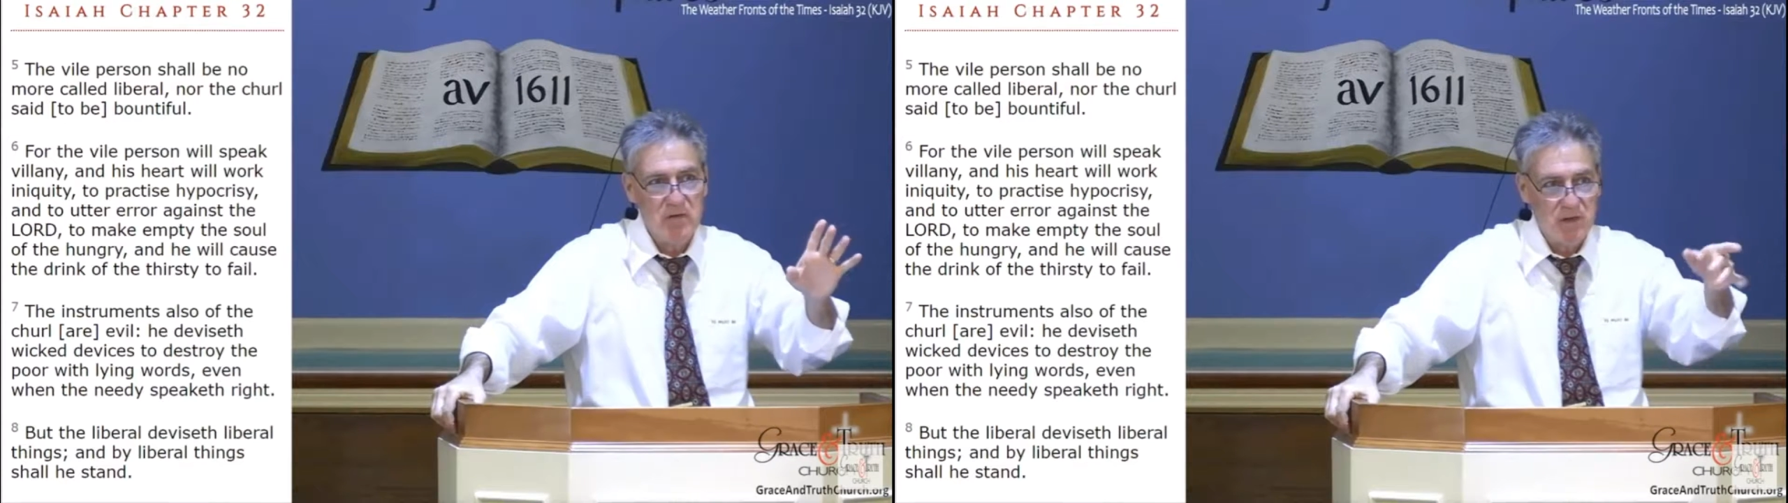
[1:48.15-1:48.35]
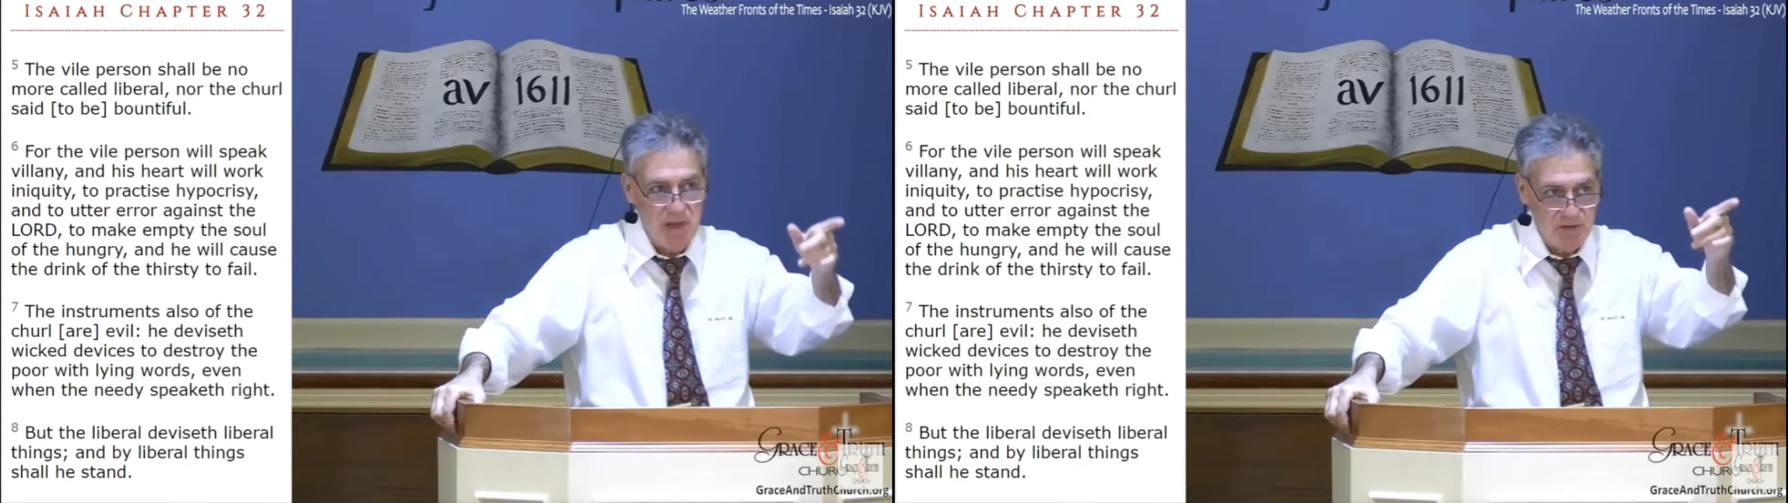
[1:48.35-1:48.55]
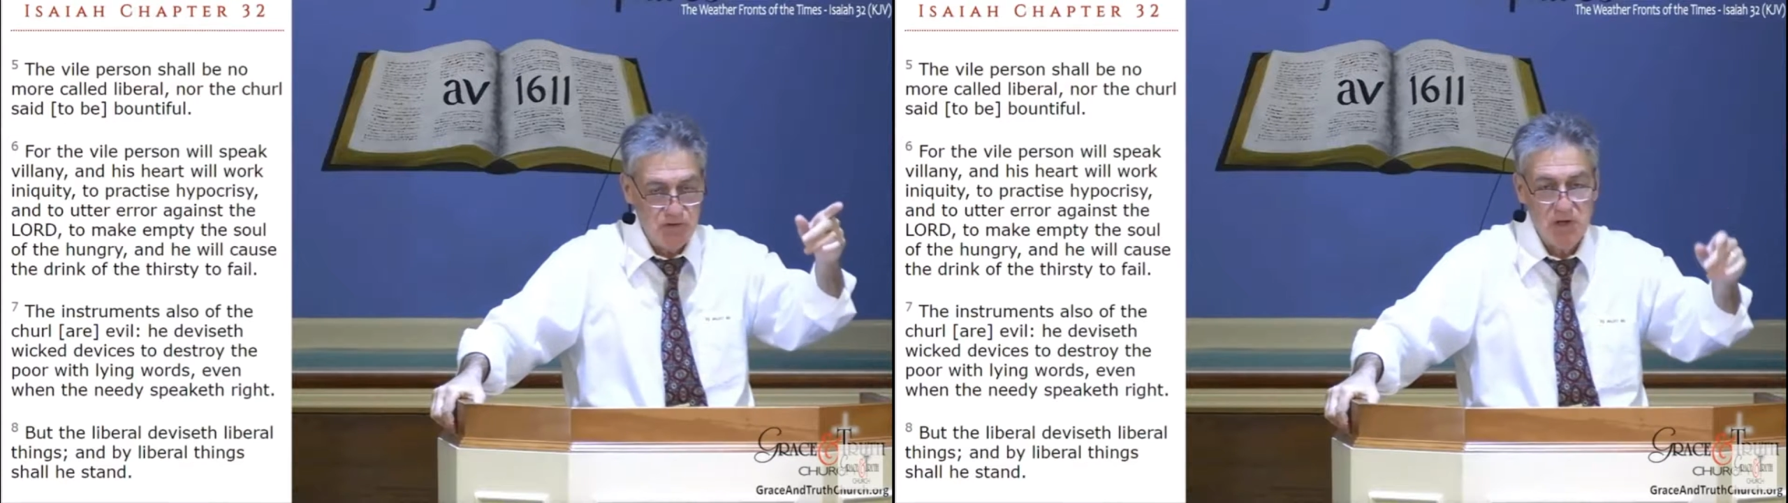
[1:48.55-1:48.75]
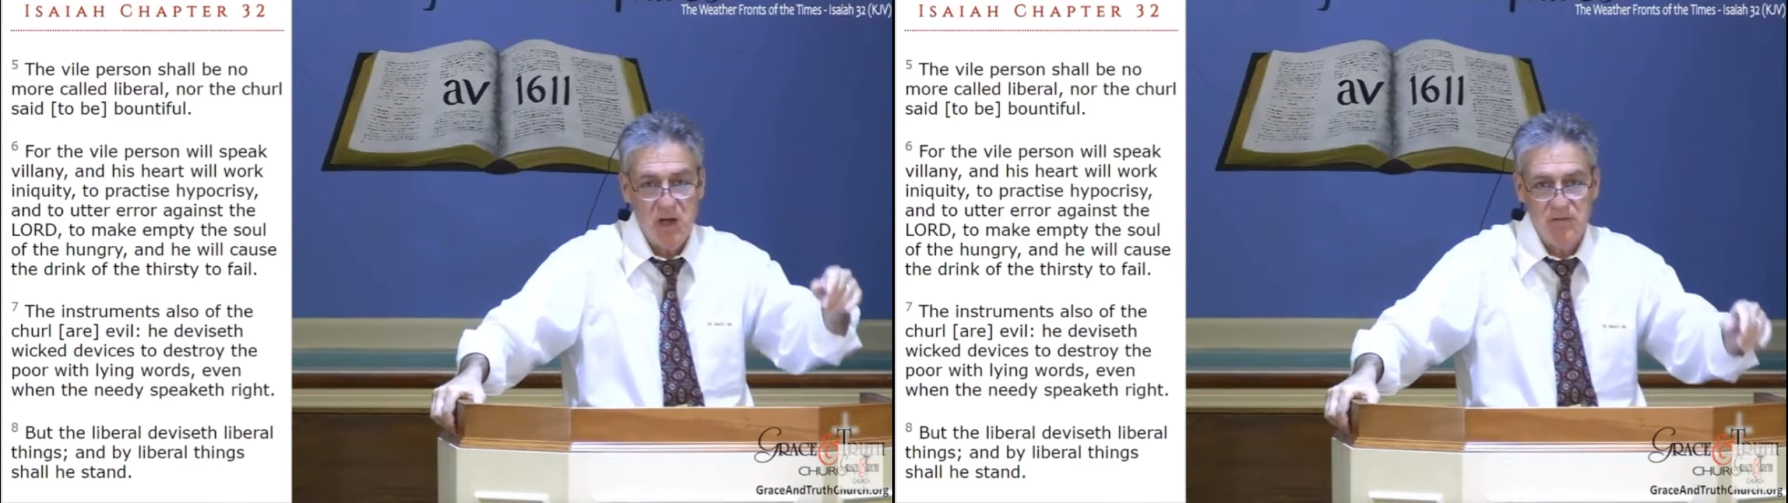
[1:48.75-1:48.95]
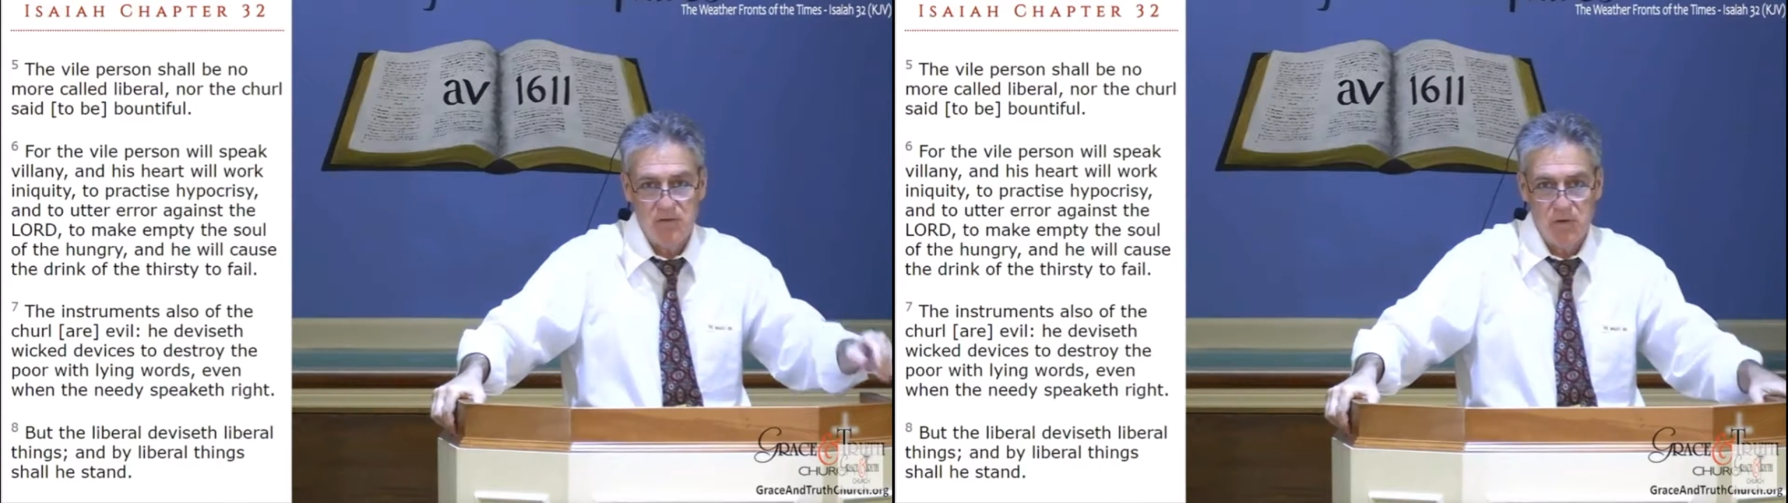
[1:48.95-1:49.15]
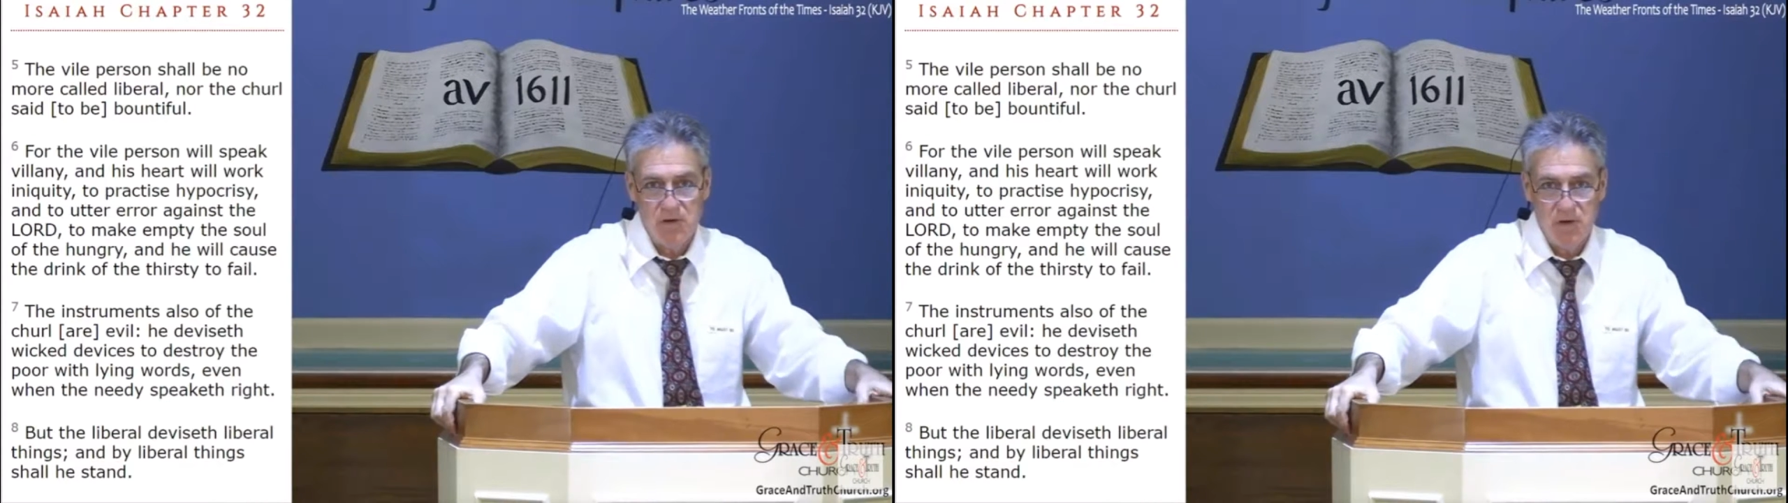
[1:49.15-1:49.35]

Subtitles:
They'll answer to God for it.